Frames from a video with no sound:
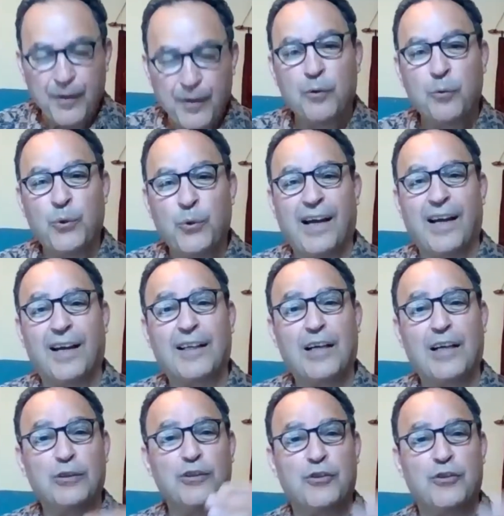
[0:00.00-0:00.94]
We are
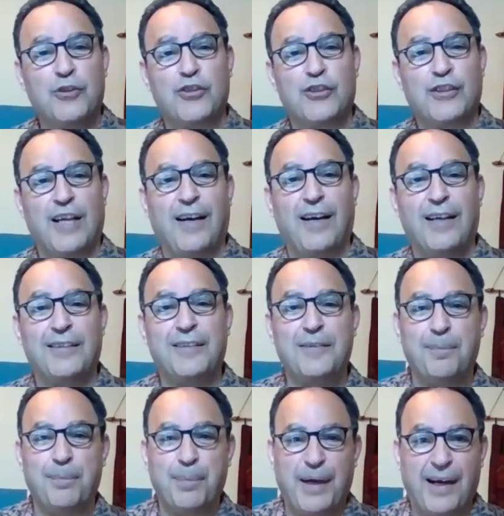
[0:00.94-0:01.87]
going to
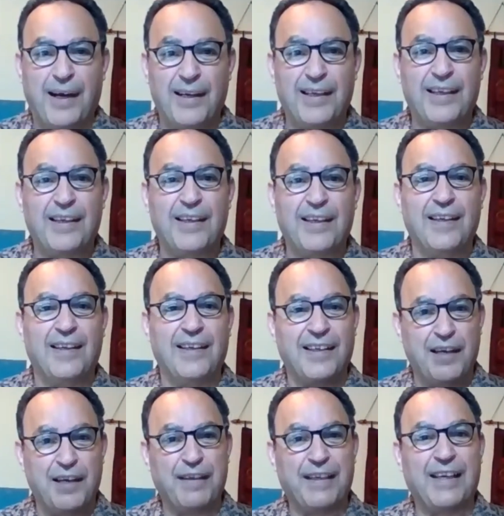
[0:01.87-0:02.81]
start by
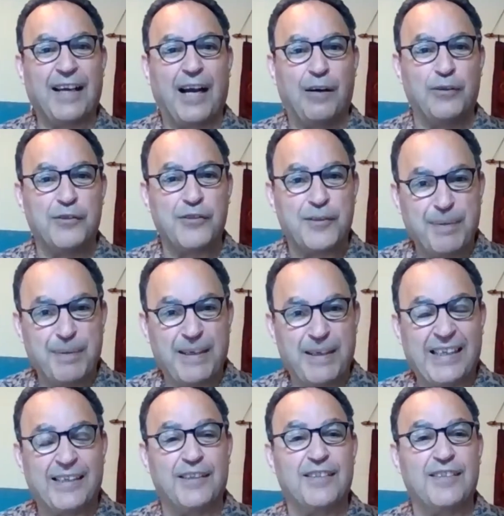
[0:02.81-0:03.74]
giving our
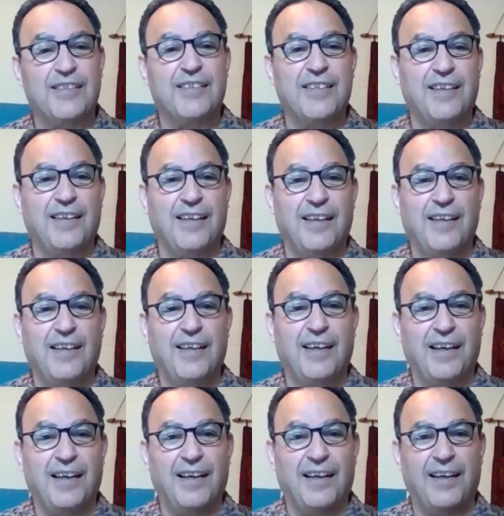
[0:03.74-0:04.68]
speakers
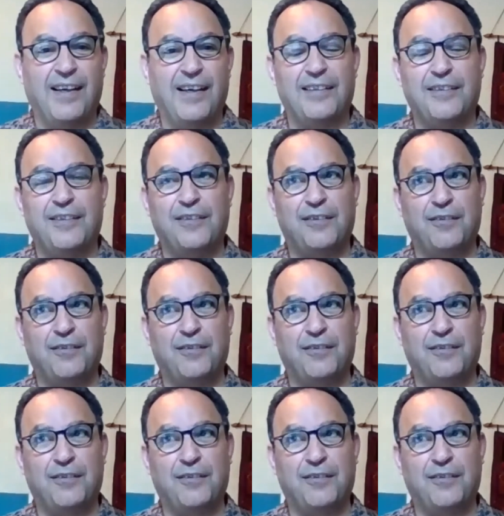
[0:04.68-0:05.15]
5